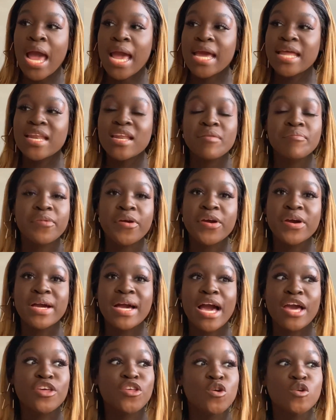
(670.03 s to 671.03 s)
in
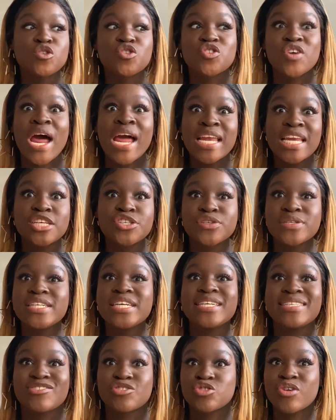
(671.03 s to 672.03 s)
America you
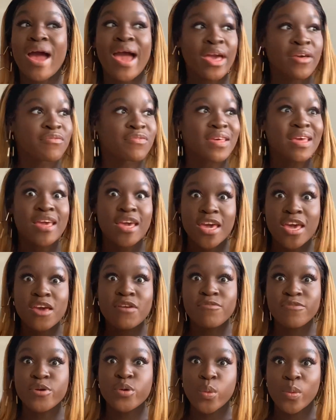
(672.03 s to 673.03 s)
literally drive
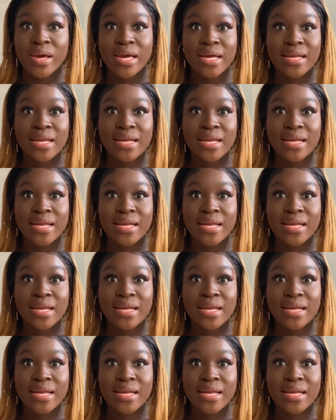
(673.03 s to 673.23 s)
everywhere.